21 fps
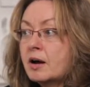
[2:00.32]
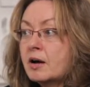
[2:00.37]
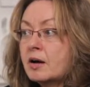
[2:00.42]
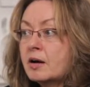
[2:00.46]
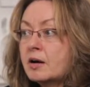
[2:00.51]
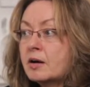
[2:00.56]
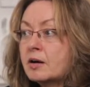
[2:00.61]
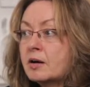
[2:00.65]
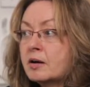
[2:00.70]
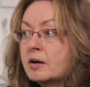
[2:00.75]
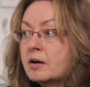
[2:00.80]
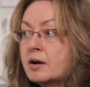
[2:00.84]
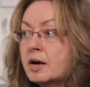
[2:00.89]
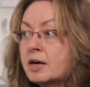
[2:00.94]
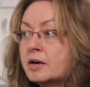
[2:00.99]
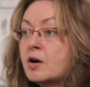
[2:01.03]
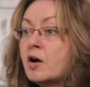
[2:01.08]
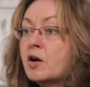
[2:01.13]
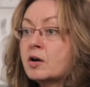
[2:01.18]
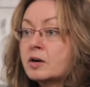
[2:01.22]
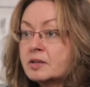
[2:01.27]
uh,
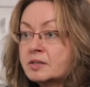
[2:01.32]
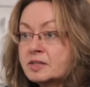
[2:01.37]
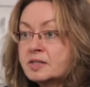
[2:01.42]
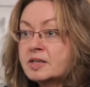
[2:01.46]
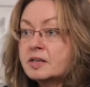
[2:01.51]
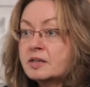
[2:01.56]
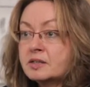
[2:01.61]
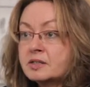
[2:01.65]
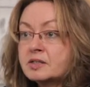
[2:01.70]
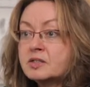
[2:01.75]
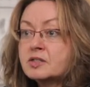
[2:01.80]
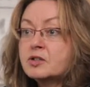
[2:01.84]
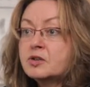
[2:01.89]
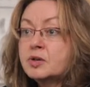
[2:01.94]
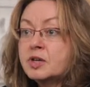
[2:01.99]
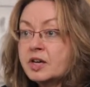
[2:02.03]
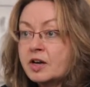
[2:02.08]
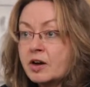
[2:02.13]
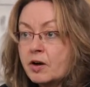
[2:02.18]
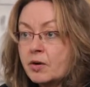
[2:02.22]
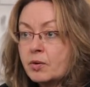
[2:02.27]
an artist in a
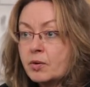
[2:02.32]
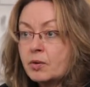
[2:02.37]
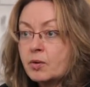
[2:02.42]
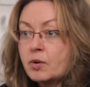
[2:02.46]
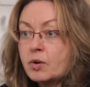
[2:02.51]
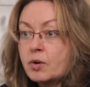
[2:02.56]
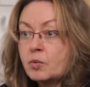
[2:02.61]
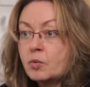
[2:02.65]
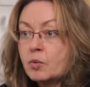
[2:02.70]
studio